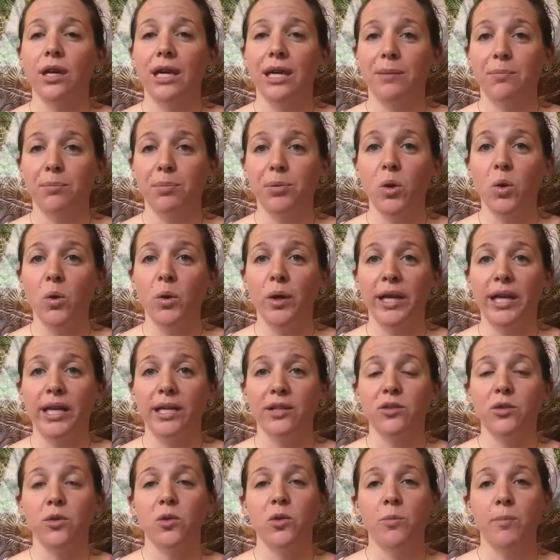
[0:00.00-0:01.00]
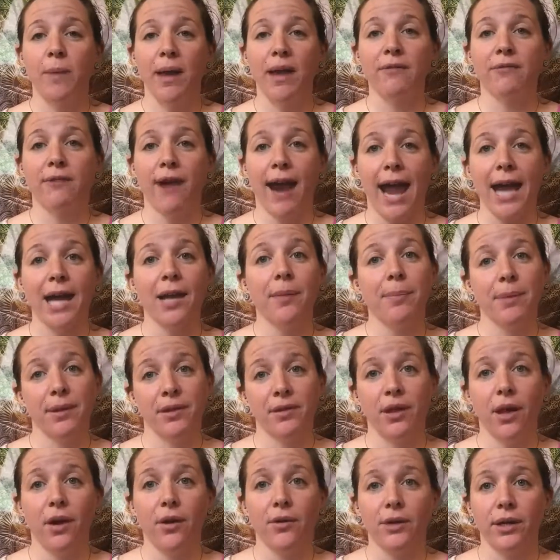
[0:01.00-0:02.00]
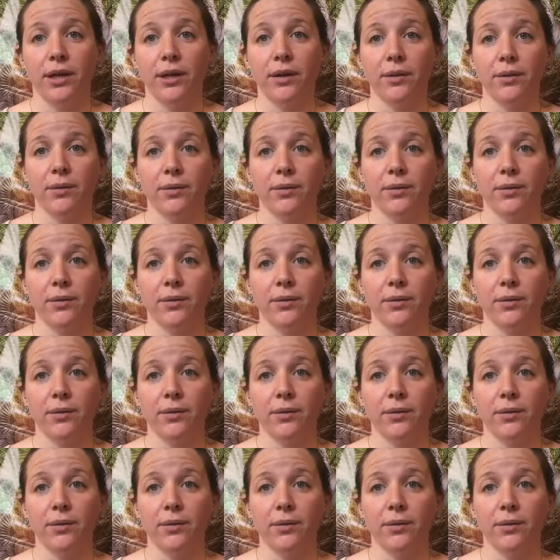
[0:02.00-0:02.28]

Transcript: employees who may rank below you.